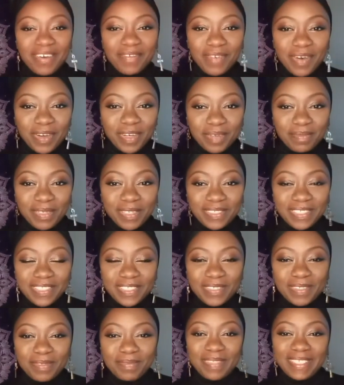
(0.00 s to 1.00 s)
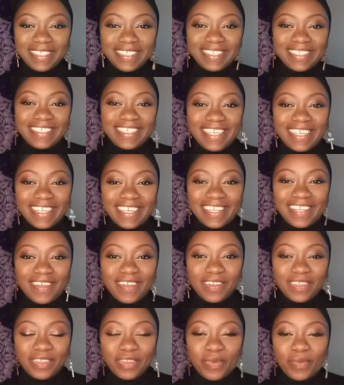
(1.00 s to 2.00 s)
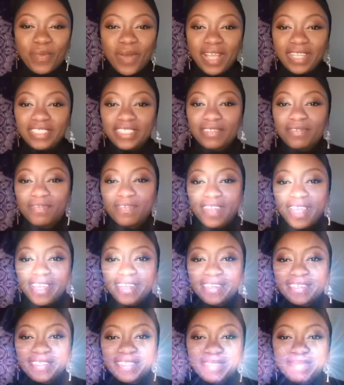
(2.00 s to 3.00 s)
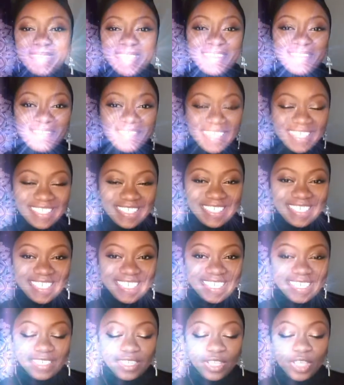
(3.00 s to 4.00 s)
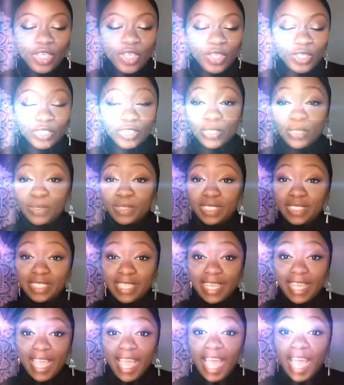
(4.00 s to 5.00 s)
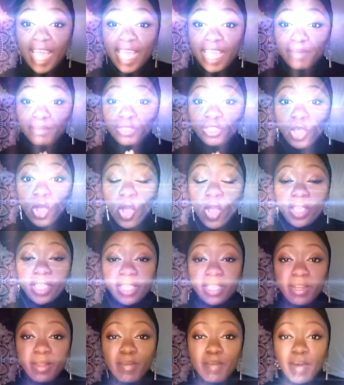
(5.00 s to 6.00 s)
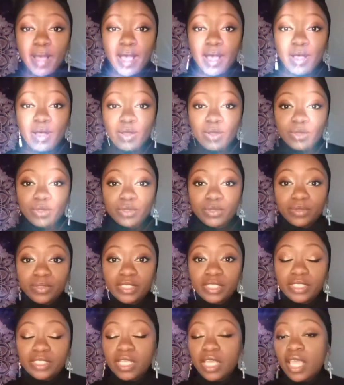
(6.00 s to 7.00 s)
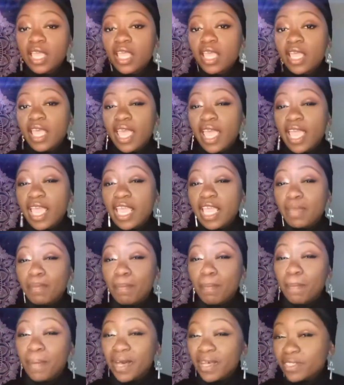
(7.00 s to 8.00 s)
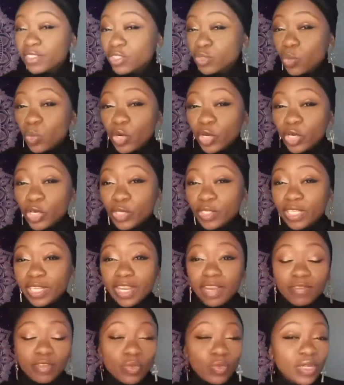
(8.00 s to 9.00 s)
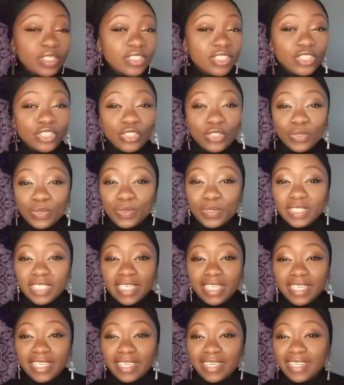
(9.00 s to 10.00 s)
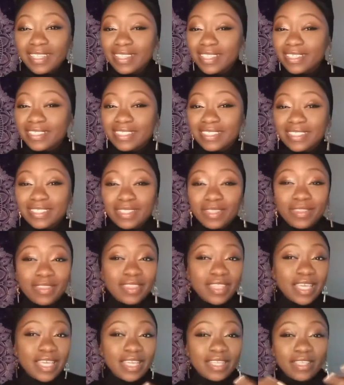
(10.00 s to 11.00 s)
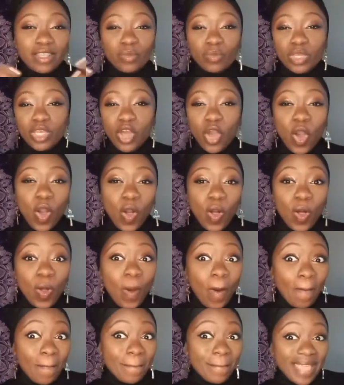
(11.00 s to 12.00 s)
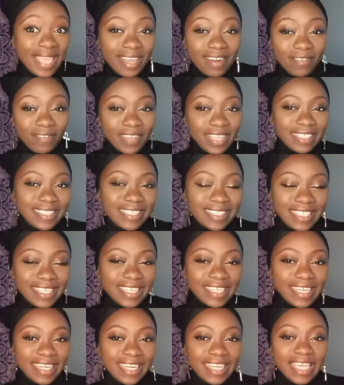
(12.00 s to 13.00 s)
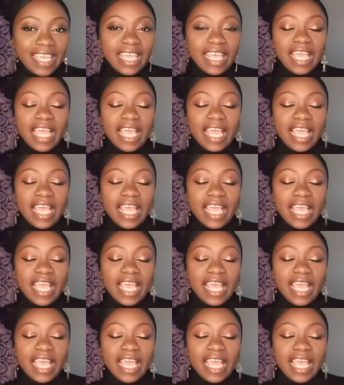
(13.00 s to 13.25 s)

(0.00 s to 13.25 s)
Welcome YouTube, this is Danielle and you're watching Fly Girls Manifesting. So today I'm talking about a buzzword that everyone's using, this thing that we call manifesting.